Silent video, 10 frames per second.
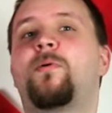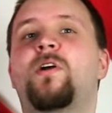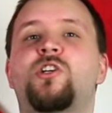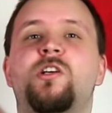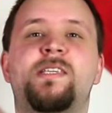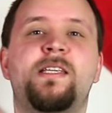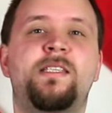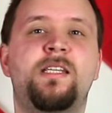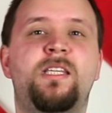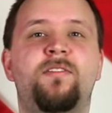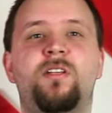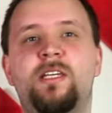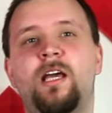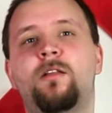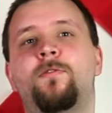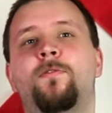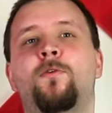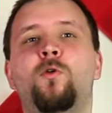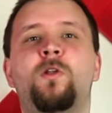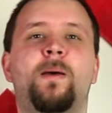pressure sensitivity and
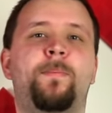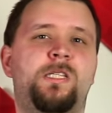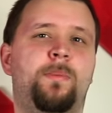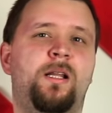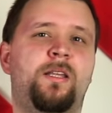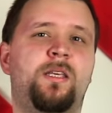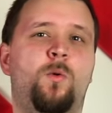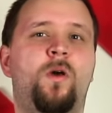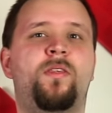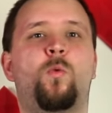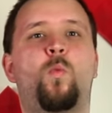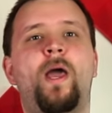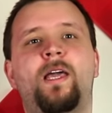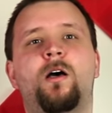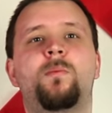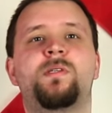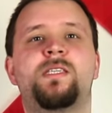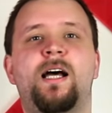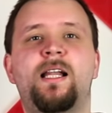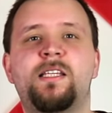full compatibility with Wacom
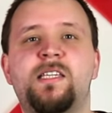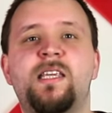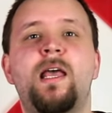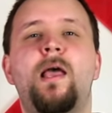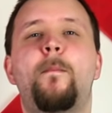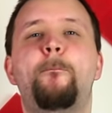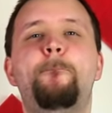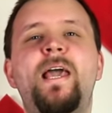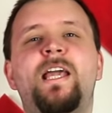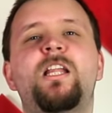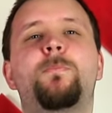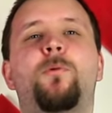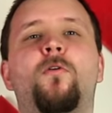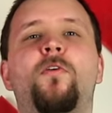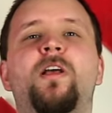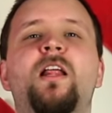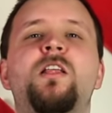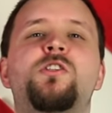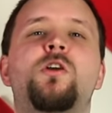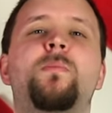styluses making it perfect
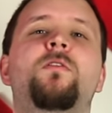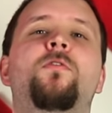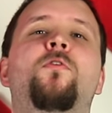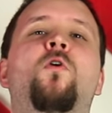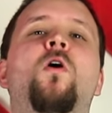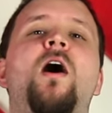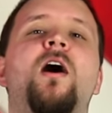instrument for